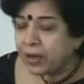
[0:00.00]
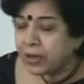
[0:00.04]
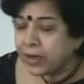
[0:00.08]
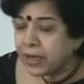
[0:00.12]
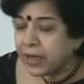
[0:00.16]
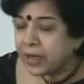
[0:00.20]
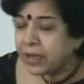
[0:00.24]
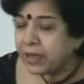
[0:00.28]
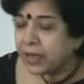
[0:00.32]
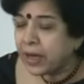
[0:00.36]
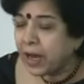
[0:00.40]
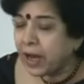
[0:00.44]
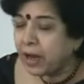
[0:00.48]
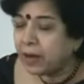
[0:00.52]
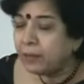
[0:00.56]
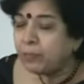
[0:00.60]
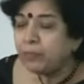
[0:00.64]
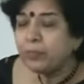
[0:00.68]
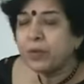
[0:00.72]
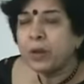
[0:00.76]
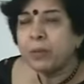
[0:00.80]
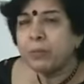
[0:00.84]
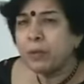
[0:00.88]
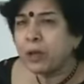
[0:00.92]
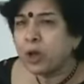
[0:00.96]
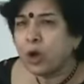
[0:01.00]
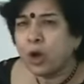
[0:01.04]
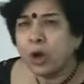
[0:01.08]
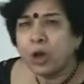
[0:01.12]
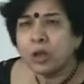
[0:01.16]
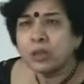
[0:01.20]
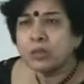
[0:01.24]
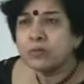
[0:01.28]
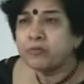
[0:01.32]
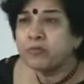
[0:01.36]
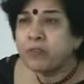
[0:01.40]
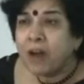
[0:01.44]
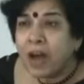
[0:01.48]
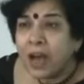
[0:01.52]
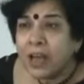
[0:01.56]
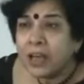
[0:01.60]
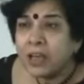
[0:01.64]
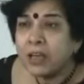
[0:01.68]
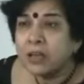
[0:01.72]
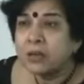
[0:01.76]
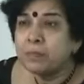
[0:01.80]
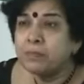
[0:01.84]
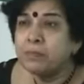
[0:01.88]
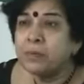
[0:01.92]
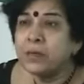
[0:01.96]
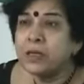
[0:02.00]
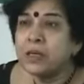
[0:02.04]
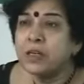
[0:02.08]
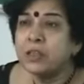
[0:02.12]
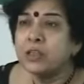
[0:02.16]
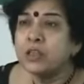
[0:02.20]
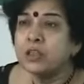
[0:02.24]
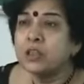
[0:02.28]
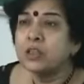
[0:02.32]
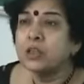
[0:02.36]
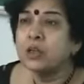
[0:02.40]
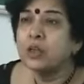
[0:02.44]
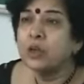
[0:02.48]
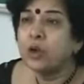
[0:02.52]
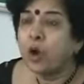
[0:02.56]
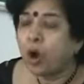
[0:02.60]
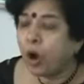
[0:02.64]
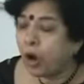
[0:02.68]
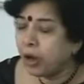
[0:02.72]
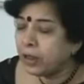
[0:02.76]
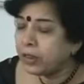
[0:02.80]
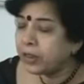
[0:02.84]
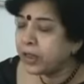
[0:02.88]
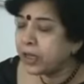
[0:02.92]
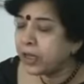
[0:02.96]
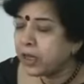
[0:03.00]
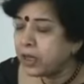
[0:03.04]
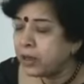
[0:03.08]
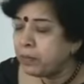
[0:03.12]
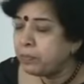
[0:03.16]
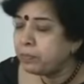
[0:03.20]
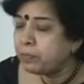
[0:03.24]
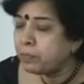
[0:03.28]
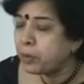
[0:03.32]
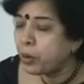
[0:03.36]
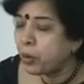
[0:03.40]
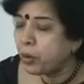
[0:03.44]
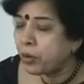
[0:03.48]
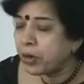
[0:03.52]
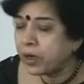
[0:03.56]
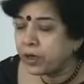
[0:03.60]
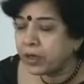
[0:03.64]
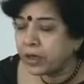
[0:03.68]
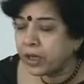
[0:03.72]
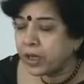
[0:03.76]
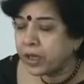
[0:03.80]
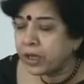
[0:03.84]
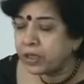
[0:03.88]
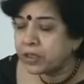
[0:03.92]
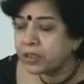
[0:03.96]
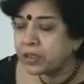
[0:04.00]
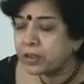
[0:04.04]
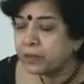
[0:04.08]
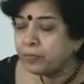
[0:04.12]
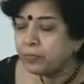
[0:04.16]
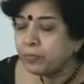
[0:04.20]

linga because fire burns all the impurities.